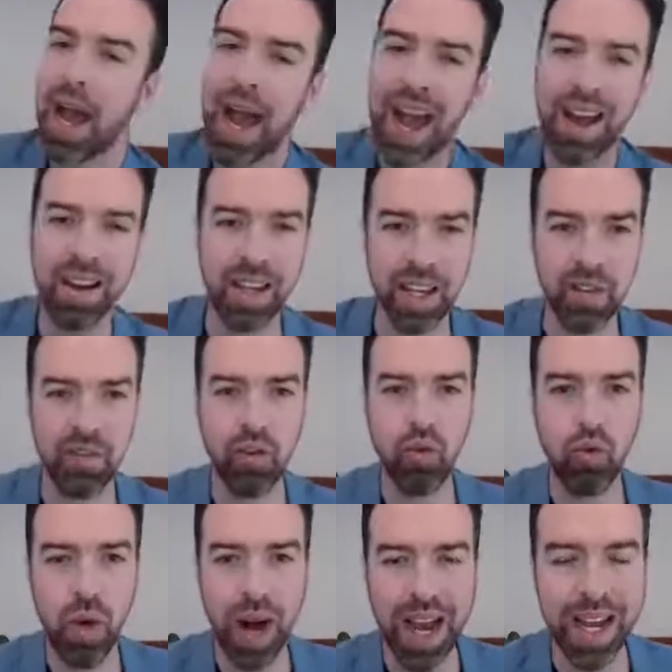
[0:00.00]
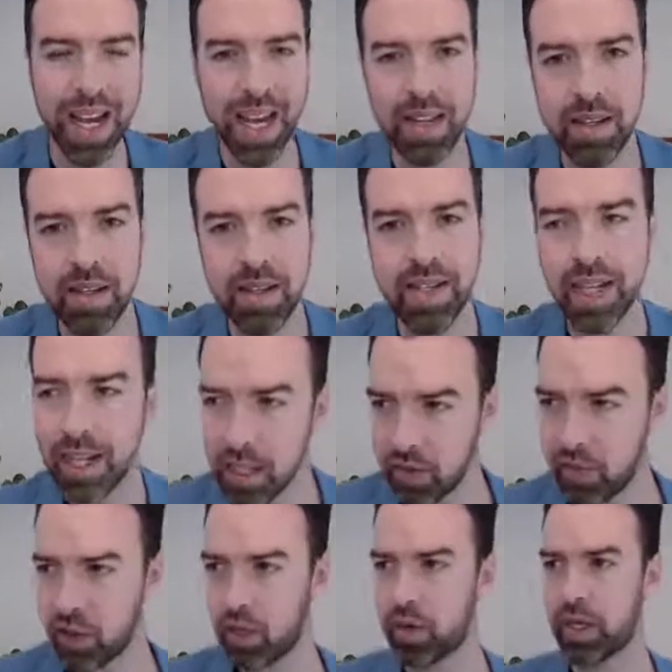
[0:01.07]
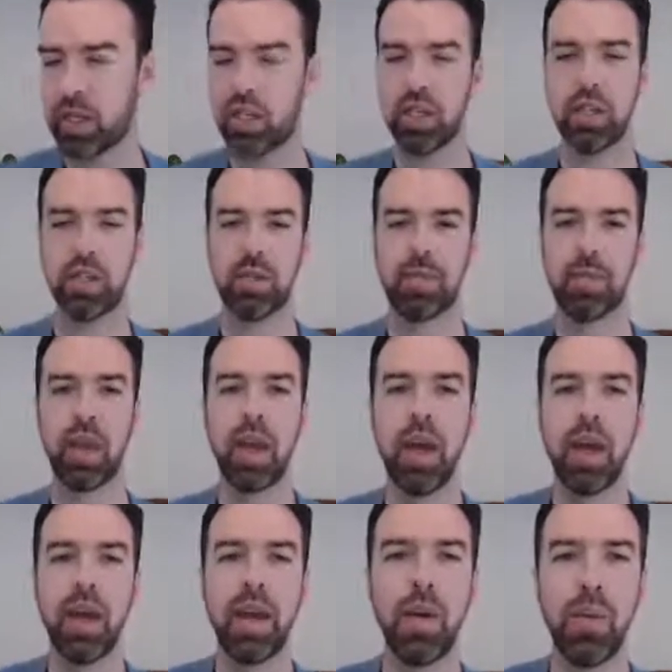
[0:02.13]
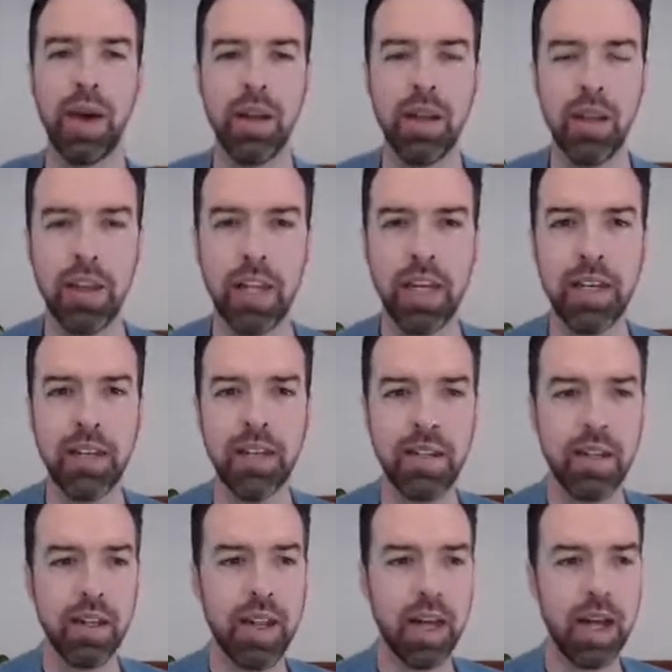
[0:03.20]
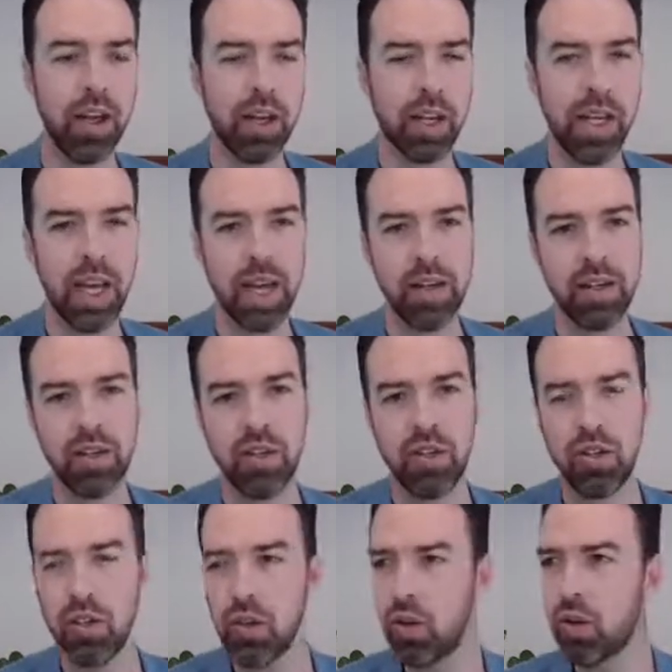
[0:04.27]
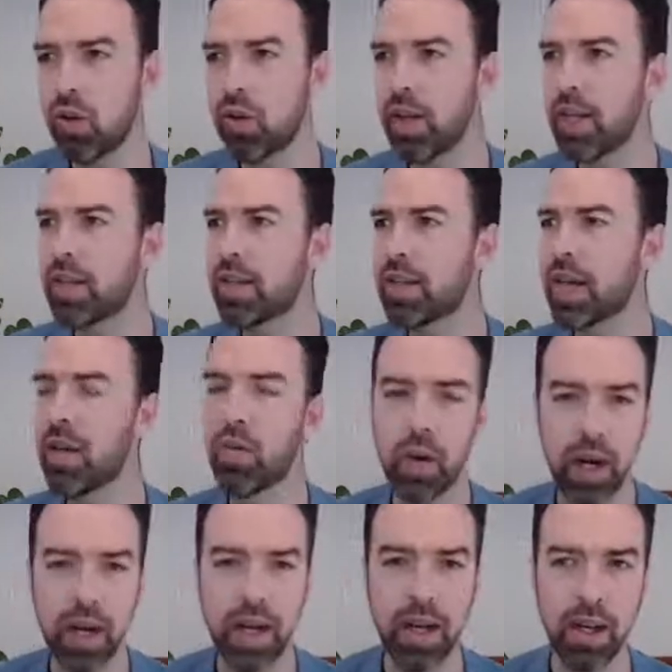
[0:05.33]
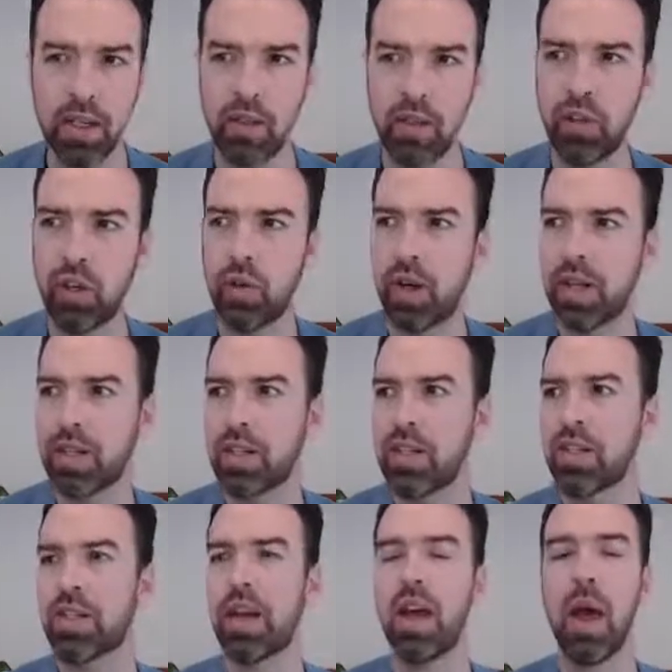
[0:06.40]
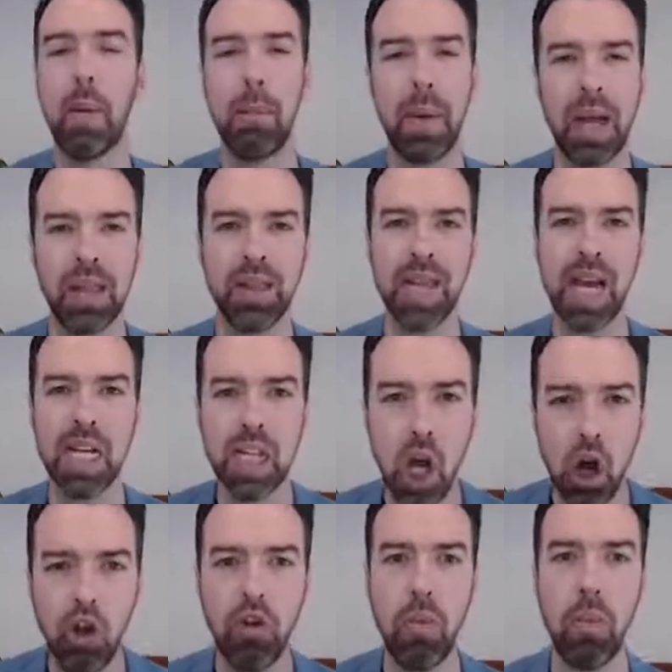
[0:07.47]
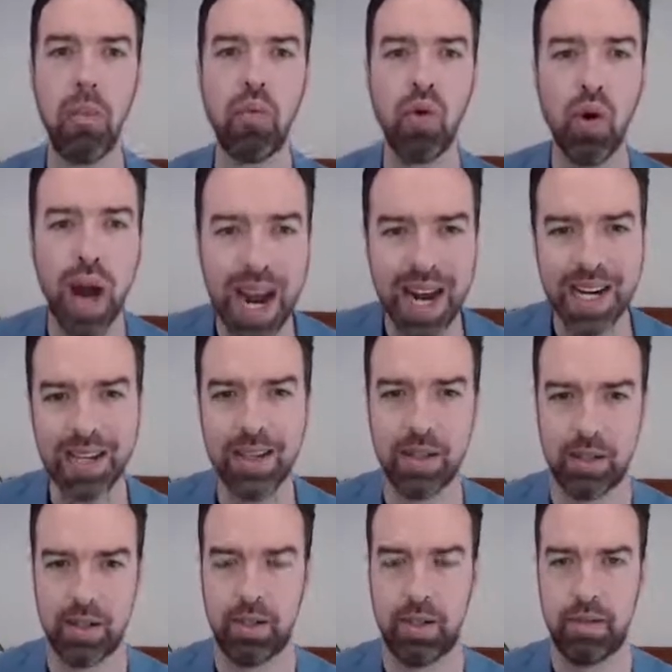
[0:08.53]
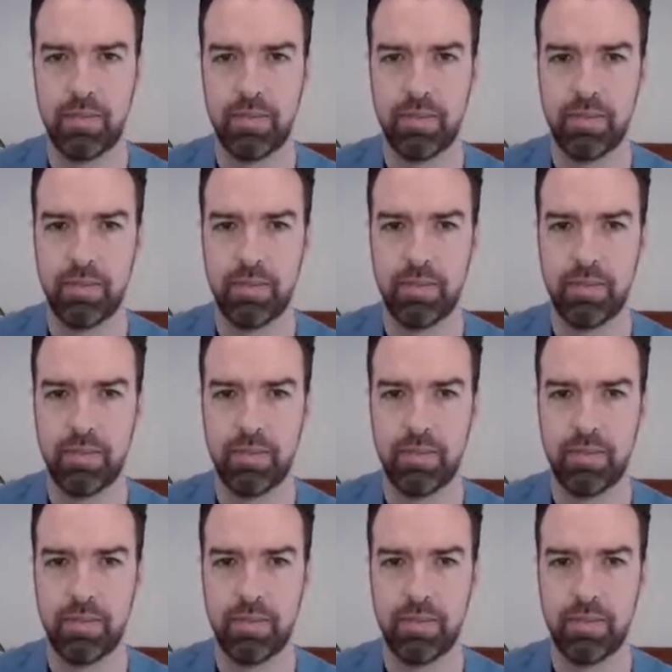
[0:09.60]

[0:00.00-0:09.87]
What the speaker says: how to give great answers to interview questions. Now, one of the things that a lot of candidates do is they read interview questions, but they don't practice.